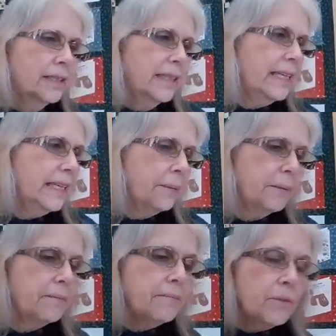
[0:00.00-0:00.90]
to get
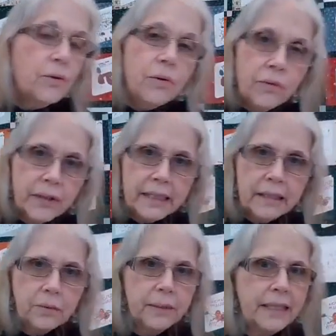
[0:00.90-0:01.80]
up and move a
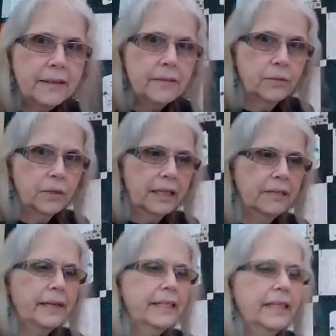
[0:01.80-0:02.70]
little bit. We'll
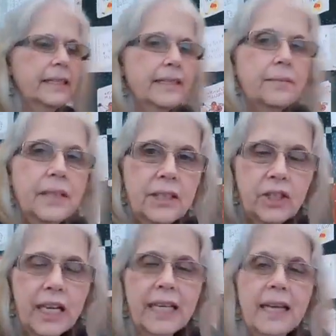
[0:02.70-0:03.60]
get ready, get something to
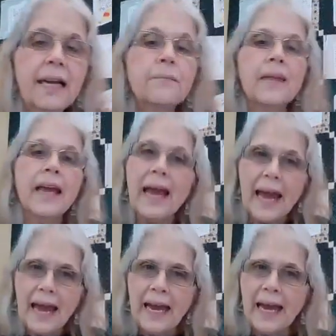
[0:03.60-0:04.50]
shake.
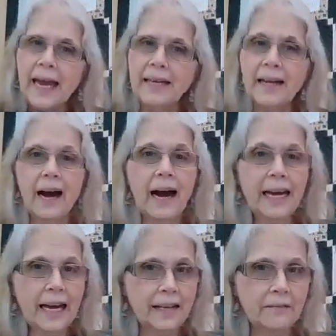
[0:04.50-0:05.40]
And
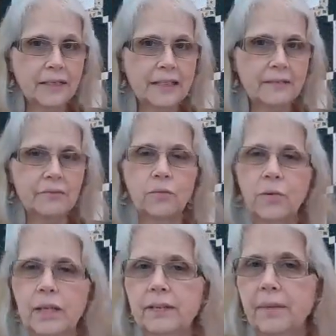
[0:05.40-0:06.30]
I had a visit
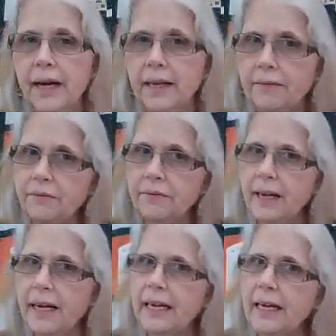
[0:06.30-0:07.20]
from one of my
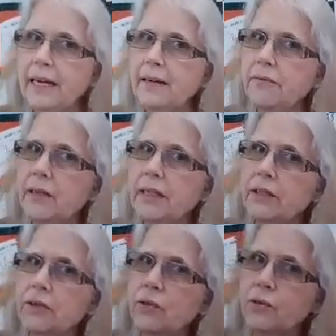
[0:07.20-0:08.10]
favorite
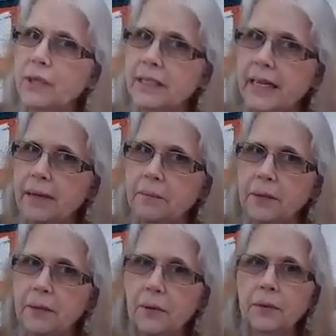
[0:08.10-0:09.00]
little story time
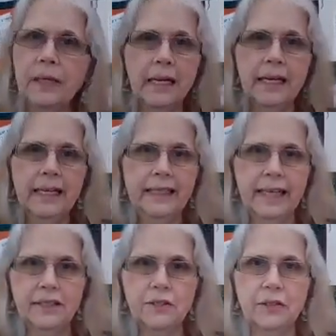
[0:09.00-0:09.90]
people
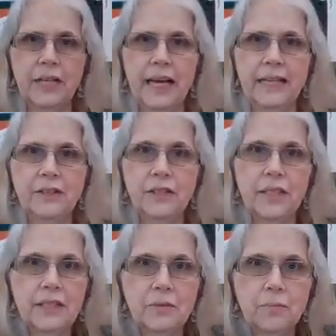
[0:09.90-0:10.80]
yesterday.
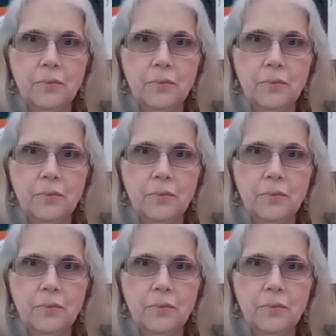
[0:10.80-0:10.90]
Just